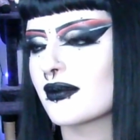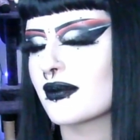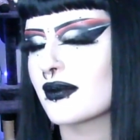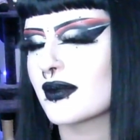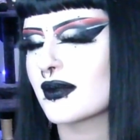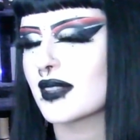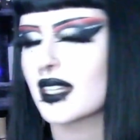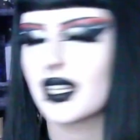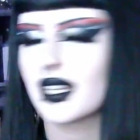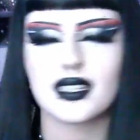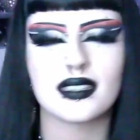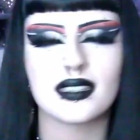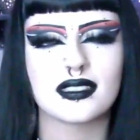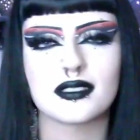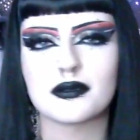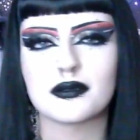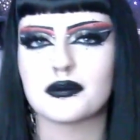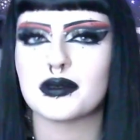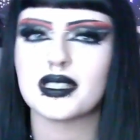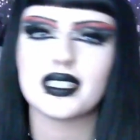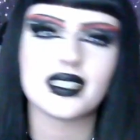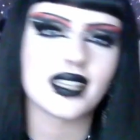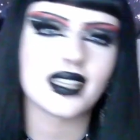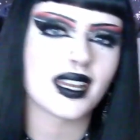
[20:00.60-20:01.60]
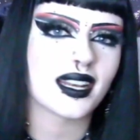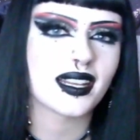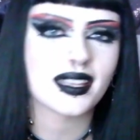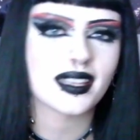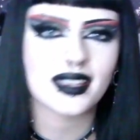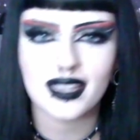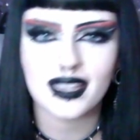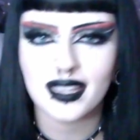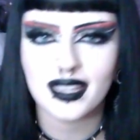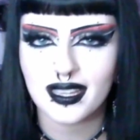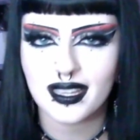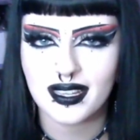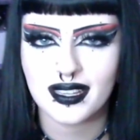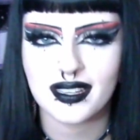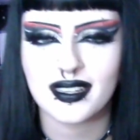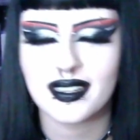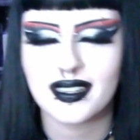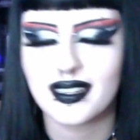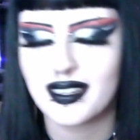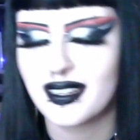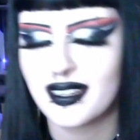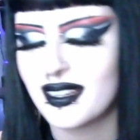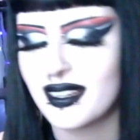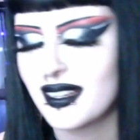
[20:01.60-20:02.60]
it doesn't mean anything.
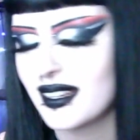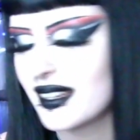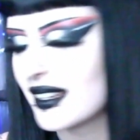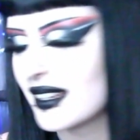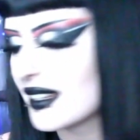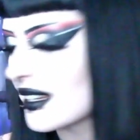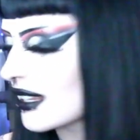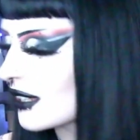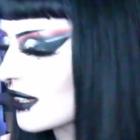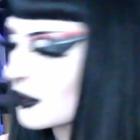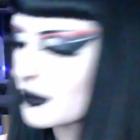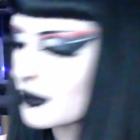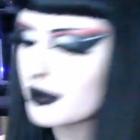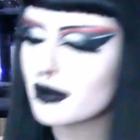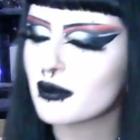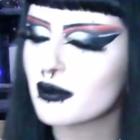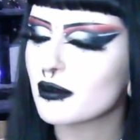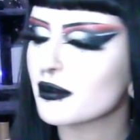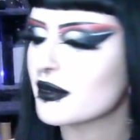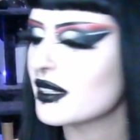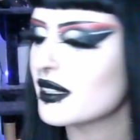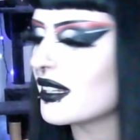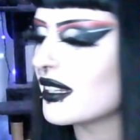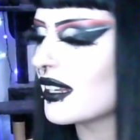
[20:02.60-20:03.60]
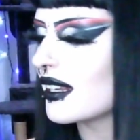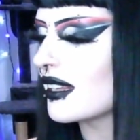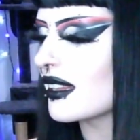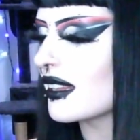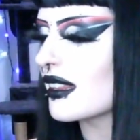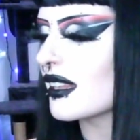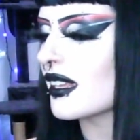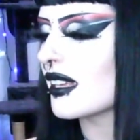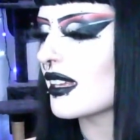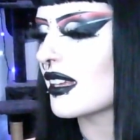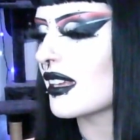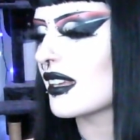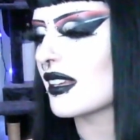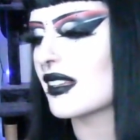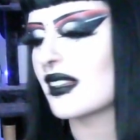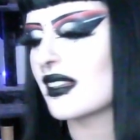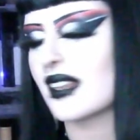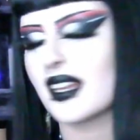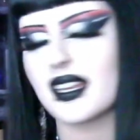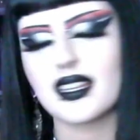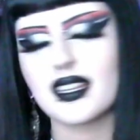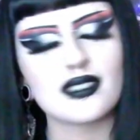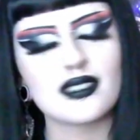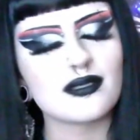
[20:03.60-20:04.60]
None of those people mean anything.
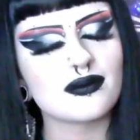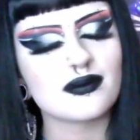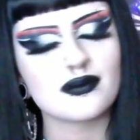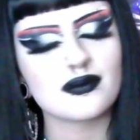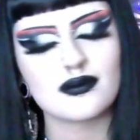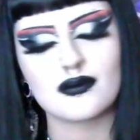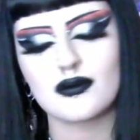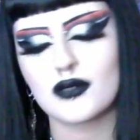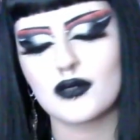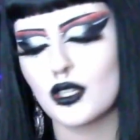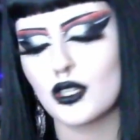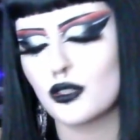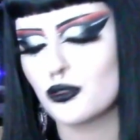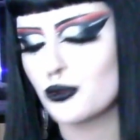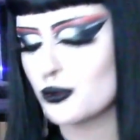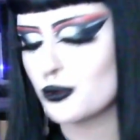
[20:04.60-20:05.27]
Like, you